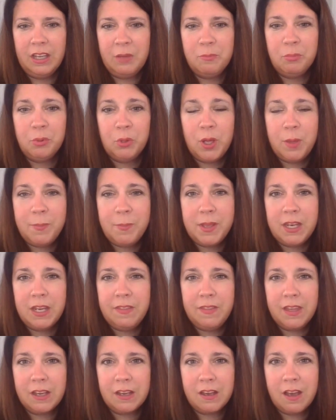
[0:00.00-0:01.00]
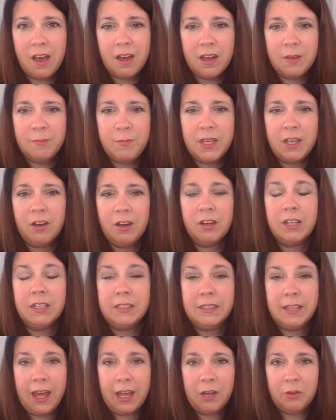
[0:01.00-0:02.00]
Employment and the economy are
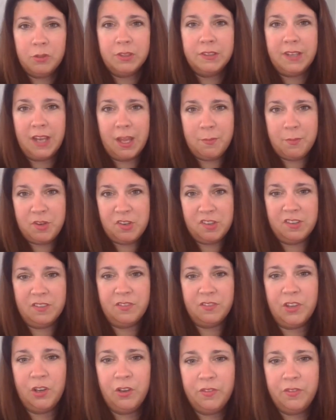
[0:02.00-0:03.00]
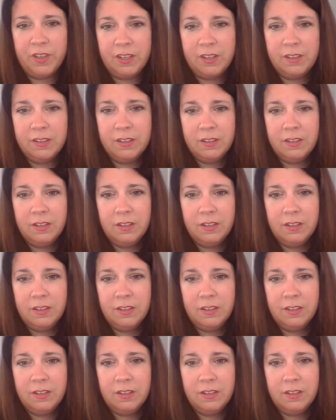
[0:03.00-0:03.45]
collateral damages of COVID.